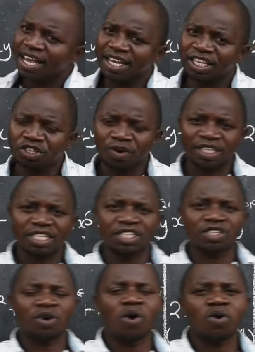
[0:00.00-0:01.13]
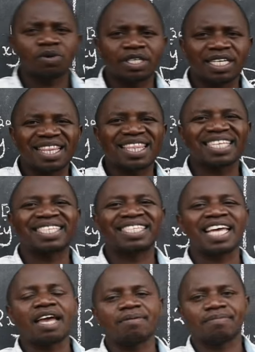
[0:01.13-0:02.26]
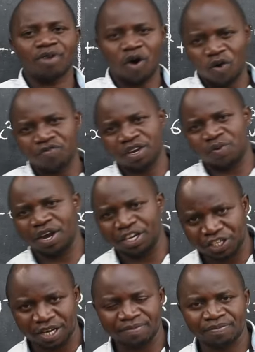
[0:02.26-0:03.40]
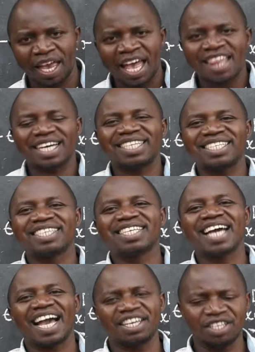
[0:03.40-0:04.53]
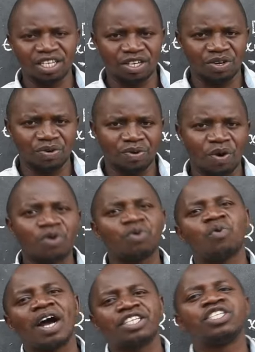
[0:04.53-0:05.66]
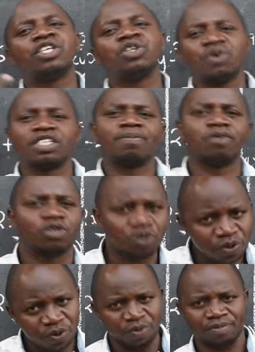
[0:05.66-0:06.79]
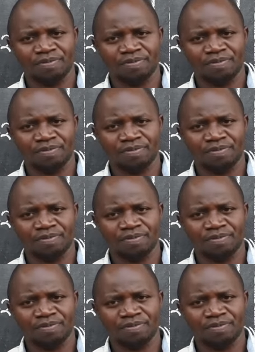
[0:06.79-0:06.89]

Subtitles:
is what is called the stem of the question. That is guiding you on what you're supposed to do.